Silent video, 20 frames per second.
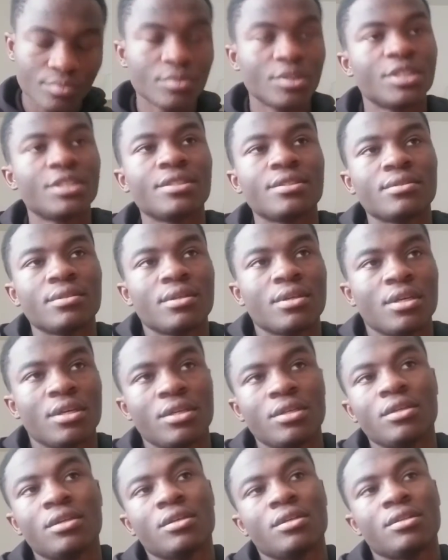But
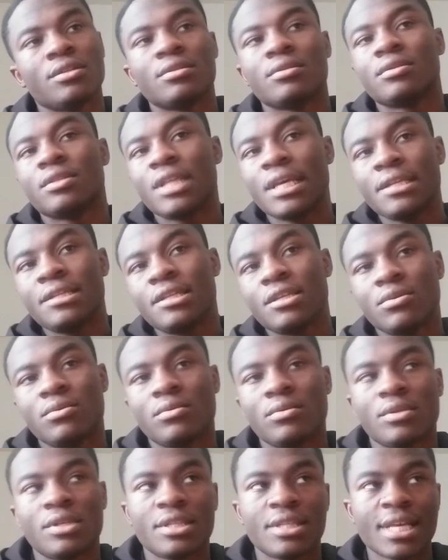they do.
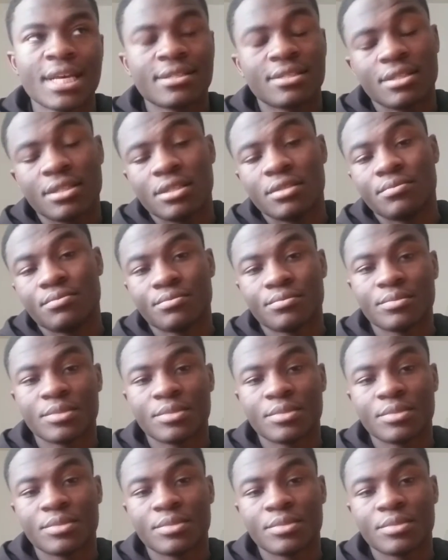That's them.